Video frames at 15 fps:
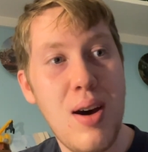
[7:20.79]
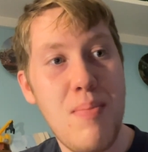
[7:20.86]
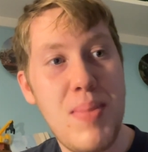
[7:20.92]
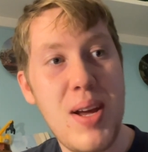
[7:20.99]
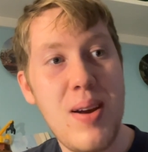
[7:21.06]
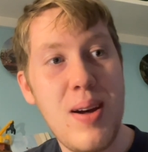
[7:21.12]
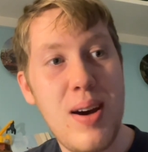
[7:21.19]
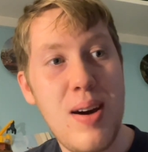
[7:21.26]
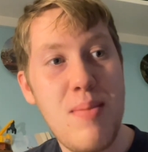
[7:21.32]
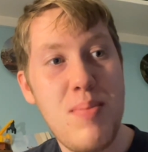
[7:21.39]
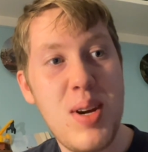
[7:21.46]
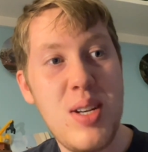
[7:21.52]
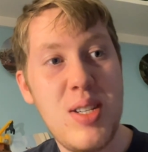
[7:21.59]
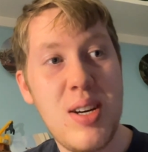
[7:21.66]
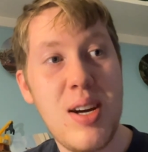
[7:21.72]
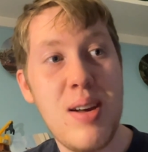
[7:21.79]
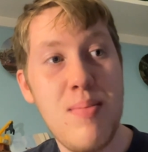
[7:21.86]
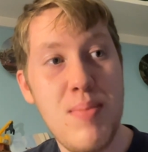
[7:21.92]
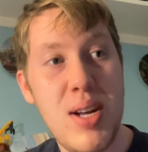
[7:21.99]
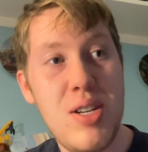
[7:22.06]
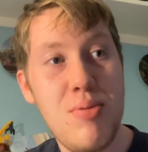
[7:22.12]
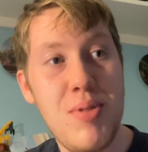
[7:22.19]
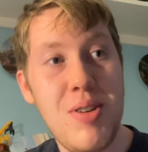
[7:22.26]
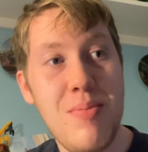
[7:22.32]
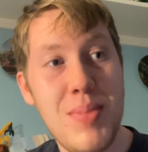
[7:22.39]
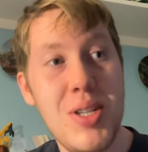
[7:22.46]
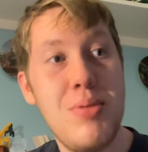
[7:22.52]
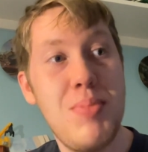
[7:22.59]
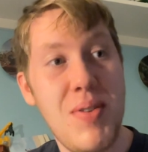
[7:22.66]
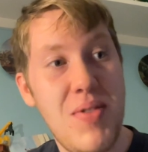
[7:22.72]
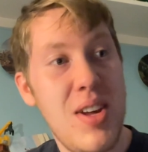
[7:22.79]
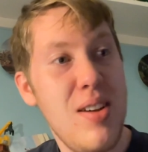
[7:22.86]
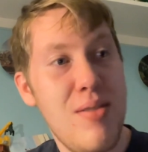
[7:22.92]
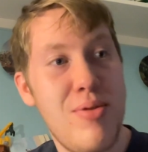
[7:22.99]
Peter and Benjamin must be feeling